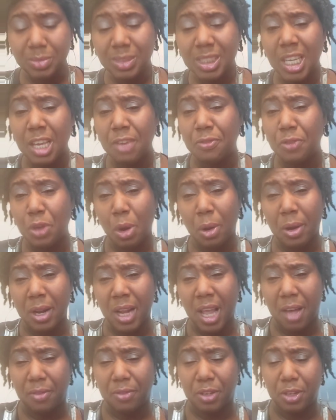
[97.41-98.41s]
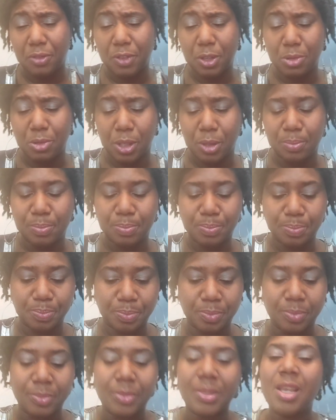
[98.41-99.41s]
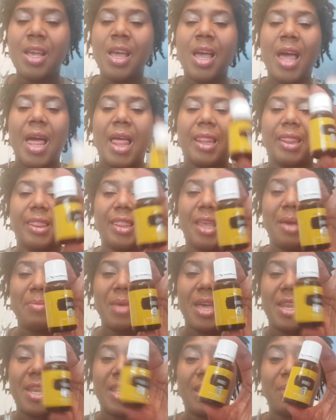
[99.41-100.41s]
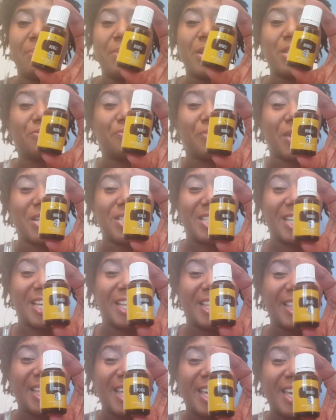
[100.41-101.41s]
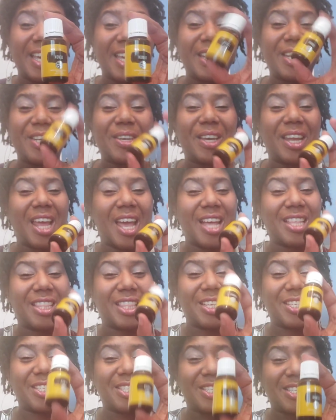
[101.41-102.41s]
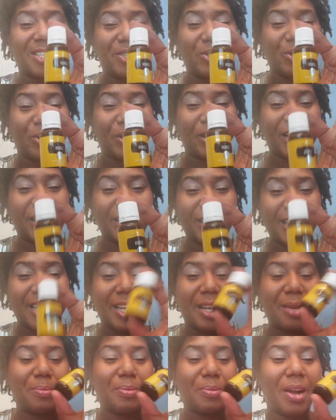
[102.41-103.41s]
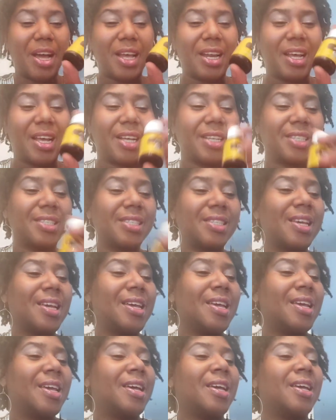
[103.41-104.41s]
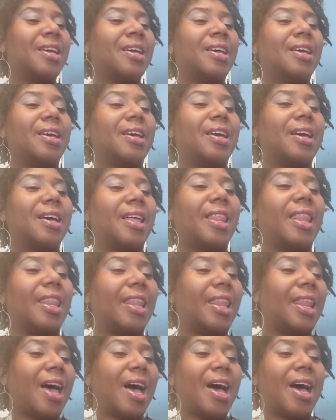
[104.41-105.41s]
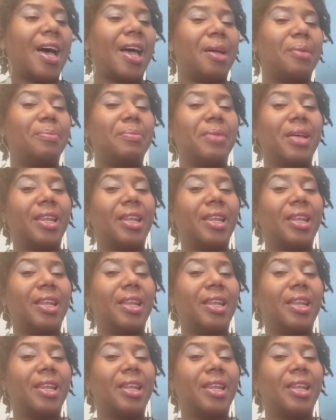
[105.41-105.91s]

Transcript: if you already have a diffuser. Lemon is fresh and clean. You can add these to your cleaning products. Lime